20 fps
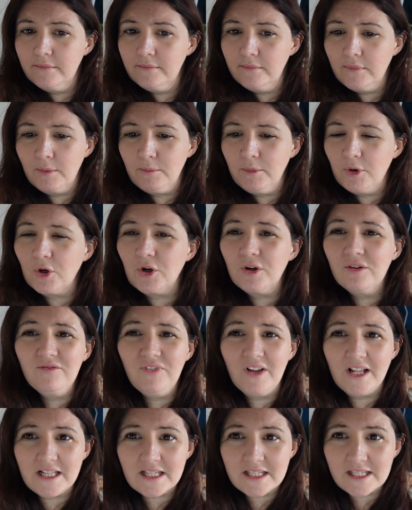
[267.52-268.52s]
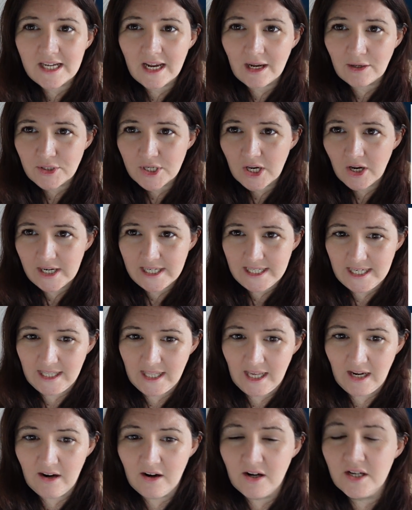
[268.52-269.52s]
I'm not convinced how tidy
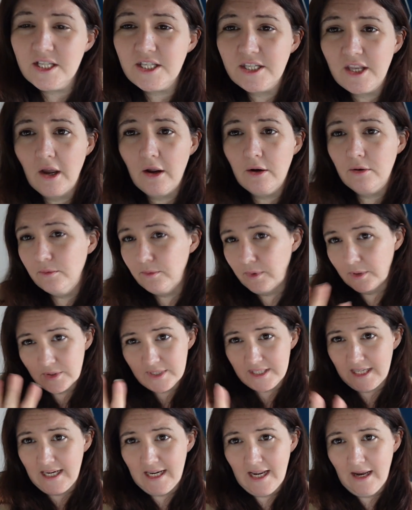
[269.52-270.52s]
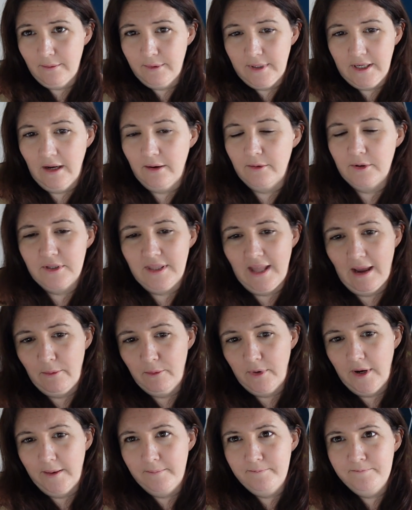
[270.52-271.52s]
they are. So we'll see how we go on that
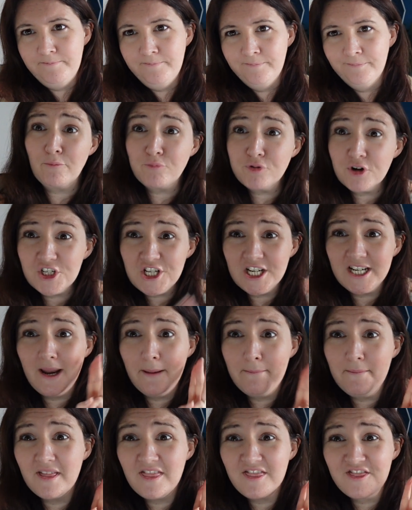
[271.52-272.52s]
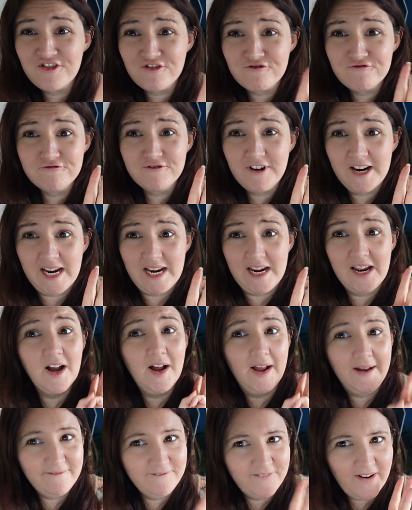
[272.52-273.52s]
one. And project number 3,
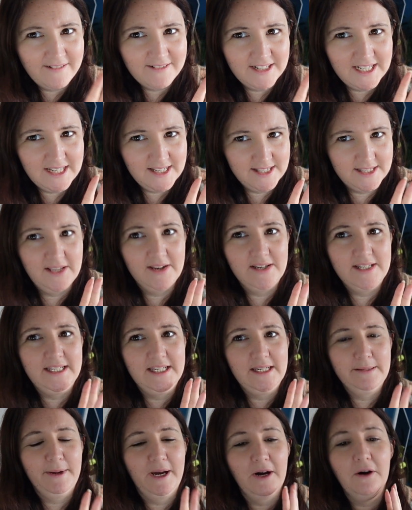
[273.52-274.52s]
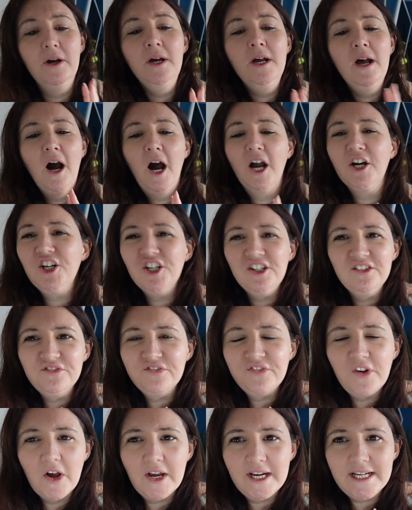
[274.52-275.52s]
I am very excited about. I couldn't
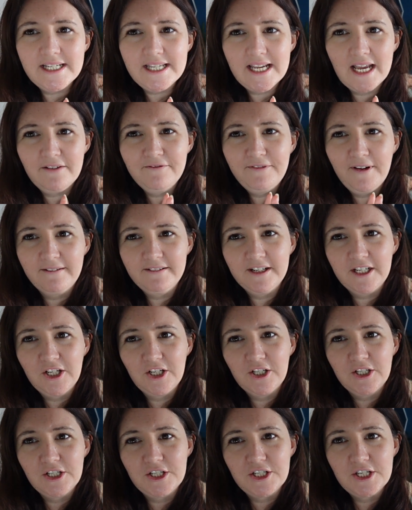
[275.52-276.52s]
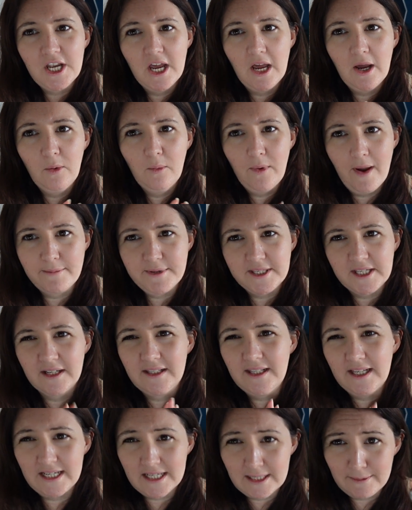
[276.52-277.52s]
find a very good website
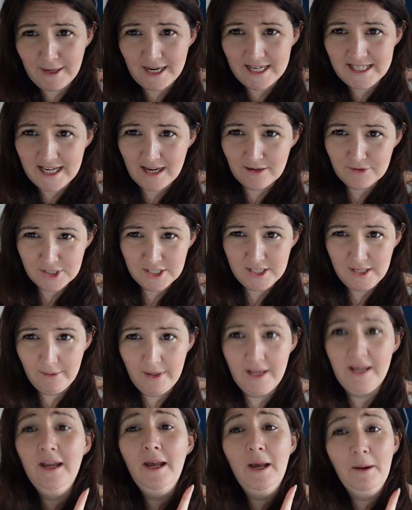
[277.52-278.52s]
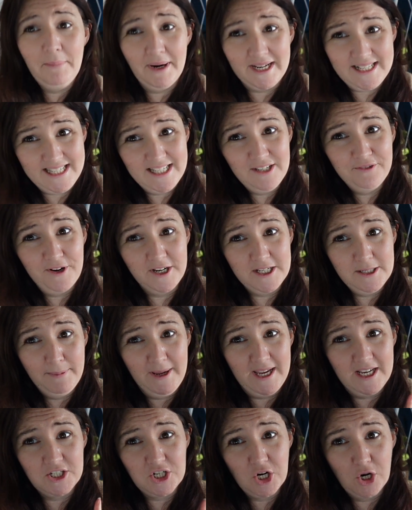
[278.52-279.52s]
that explained how to do it, but I did find a
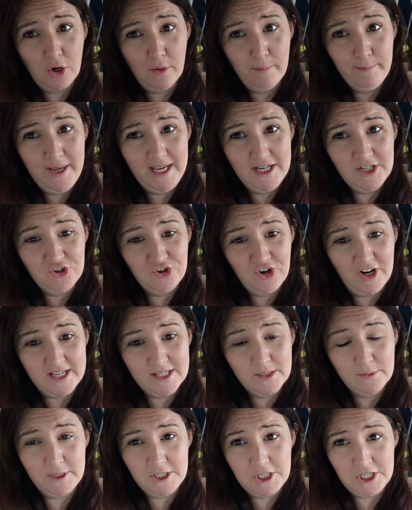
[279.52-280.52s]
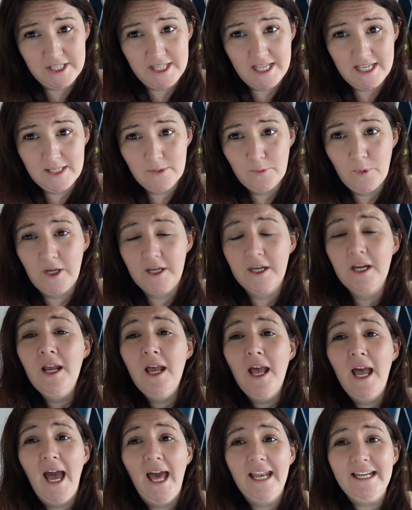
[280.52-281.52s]
picture on Pinterest, which is this one.
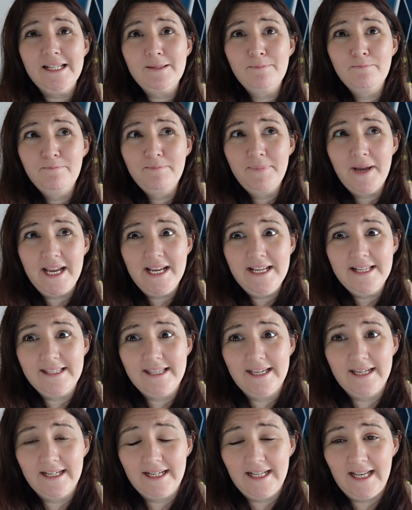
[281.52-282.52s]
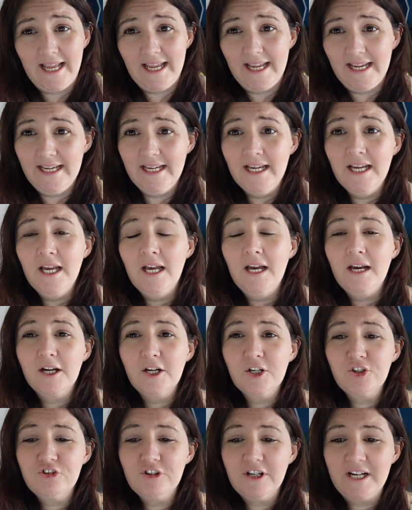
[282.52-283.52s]
And it's basically
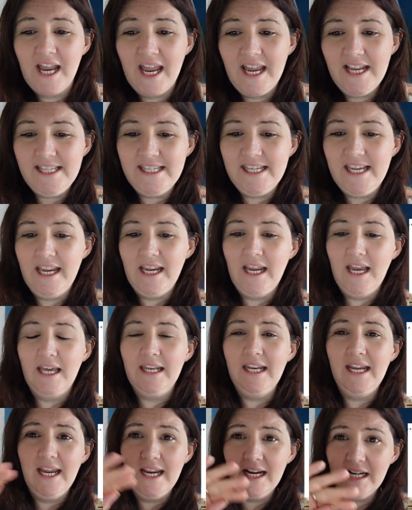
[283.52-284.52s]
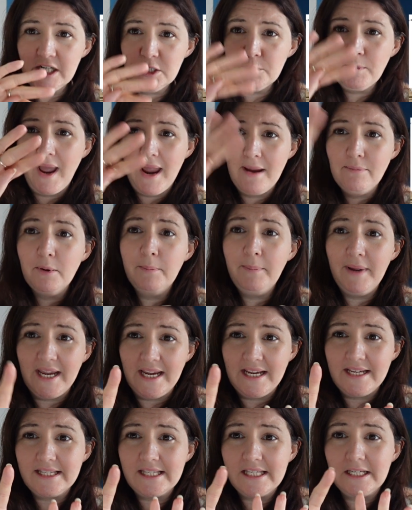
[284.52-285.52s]
creating an English paper
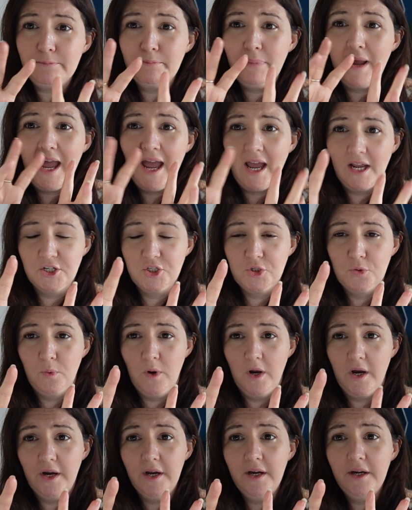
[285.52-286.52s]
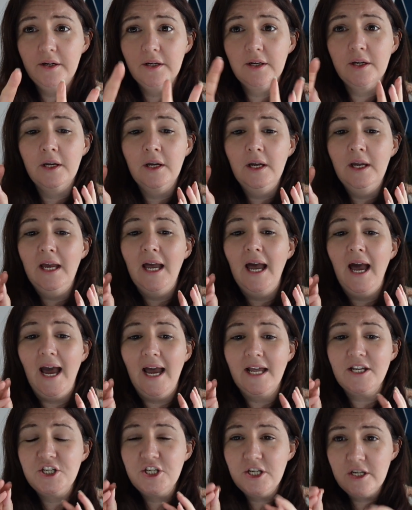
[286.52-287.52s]
pieced patchwork
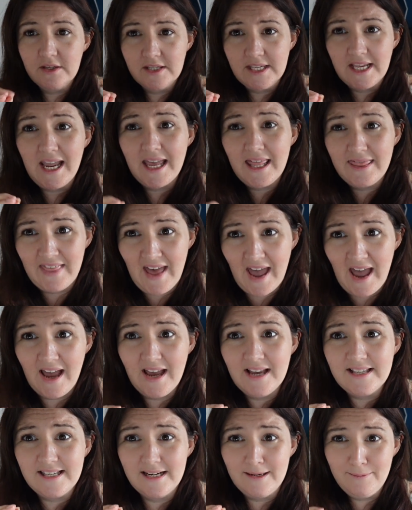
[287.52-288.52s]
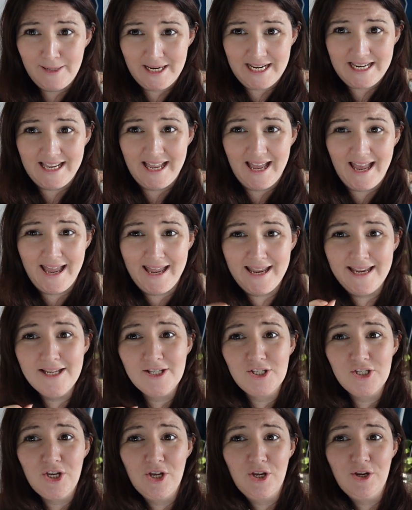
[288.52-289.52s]
and using that as an
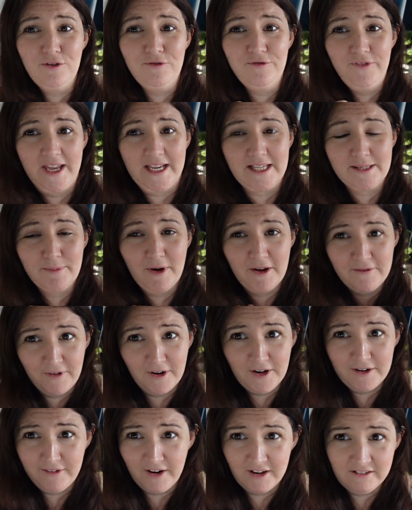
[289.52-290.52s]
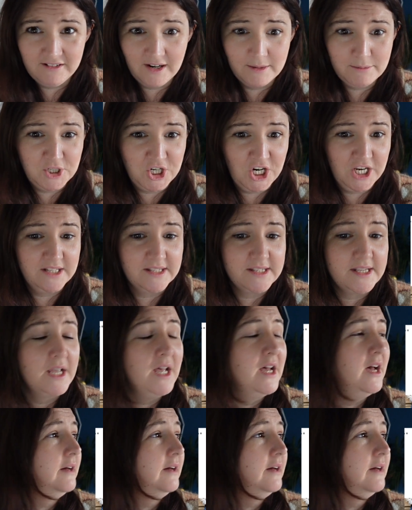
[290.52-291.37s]
applique to fix my very ripped jeans.